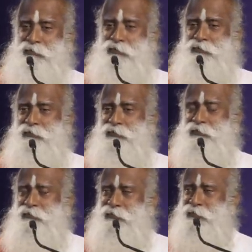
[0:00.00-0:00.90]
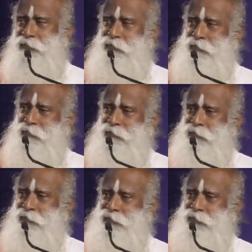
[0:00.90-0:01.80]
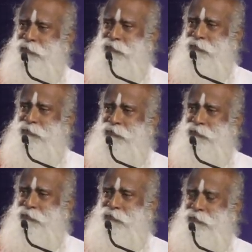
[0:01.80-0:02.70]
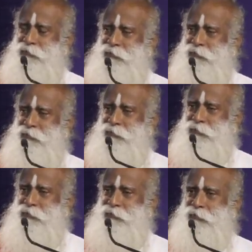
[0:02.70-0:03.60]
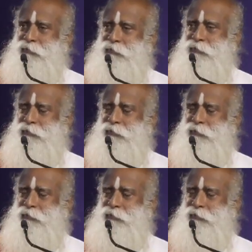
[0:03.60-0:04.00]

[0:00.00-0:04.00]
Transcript: Nothing is said.